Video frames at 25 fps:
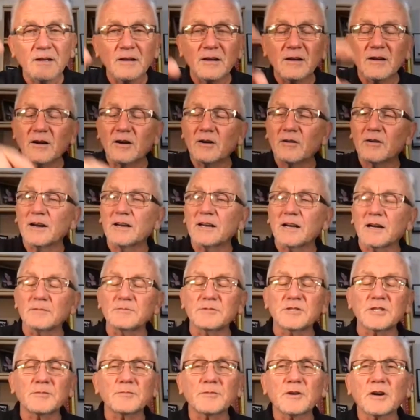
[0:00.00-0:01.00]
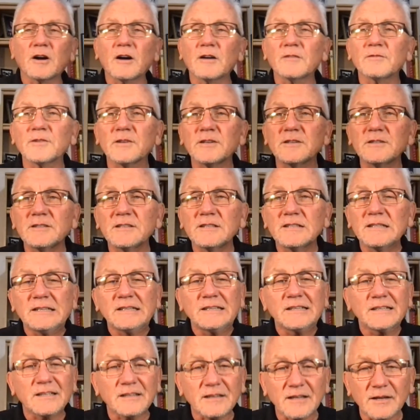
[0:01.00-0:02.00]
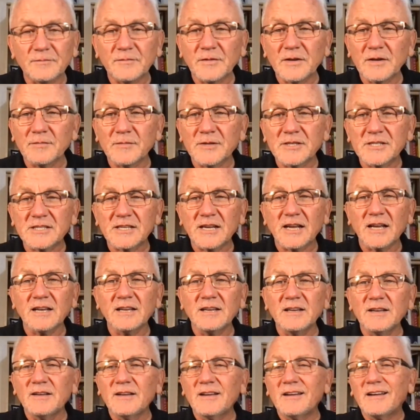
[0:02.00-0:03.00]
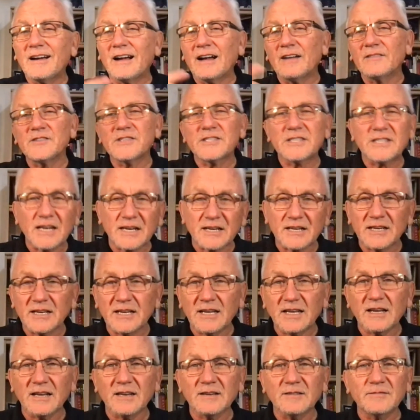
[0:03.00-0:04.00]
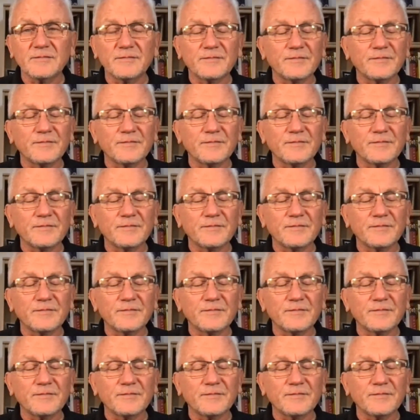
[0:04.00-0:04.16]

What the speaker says: All right. I'm Jim Coughlin, Club VMSA. I've said it again.